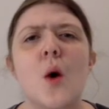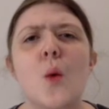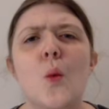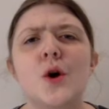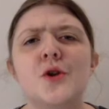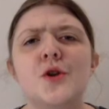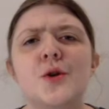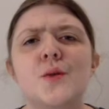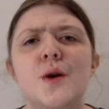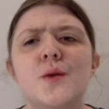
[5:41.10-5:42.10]
What do you
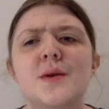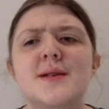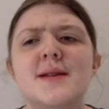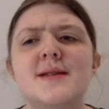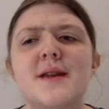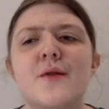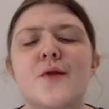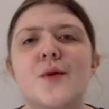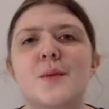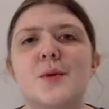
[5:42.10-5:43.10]
notice is
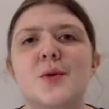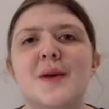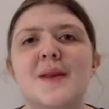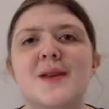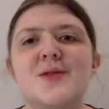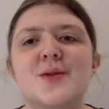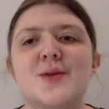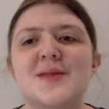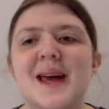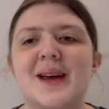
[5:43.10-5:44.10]
different between these two
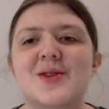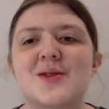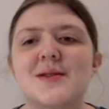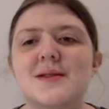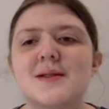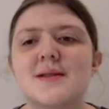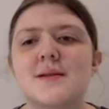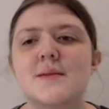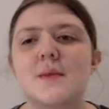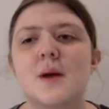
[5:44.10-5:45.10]
sections?
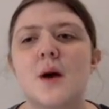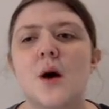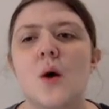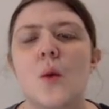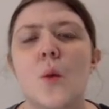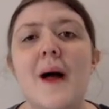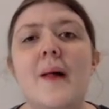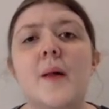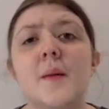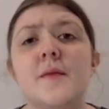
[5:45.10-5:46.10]

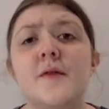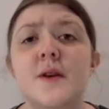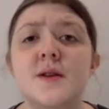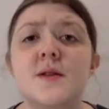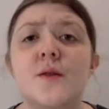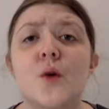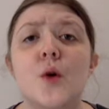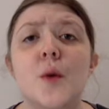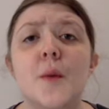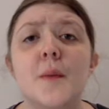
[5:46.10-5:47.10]
Well, first of
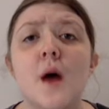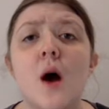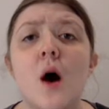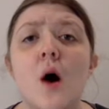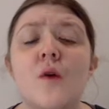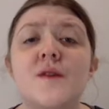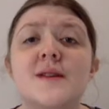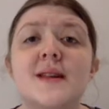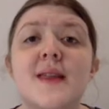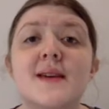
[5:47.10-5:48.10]
all, obviously
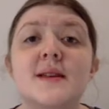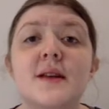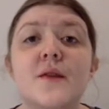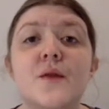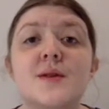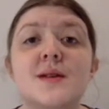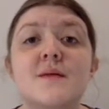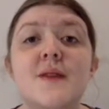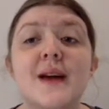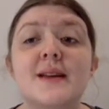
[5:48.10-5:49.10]
there's a difference in
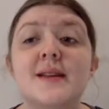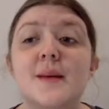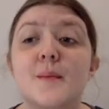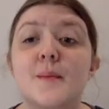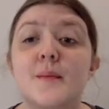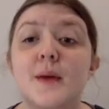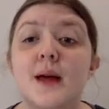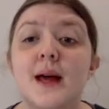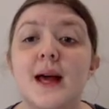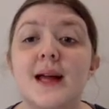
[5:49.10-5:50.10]
victim.
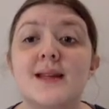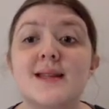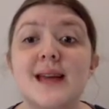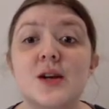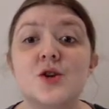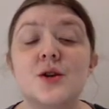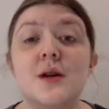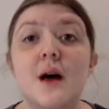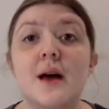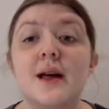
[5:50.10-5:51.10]
In section
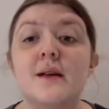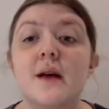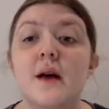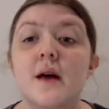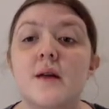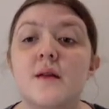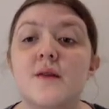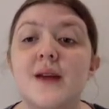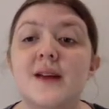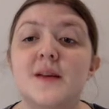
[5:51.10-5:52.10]
9, the
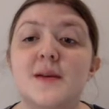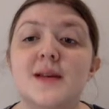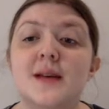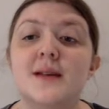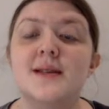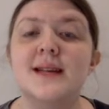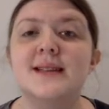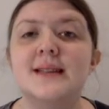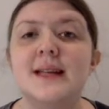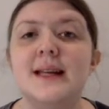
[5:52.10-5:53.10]
victim is under
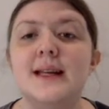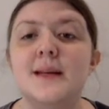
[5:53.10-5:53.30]
16.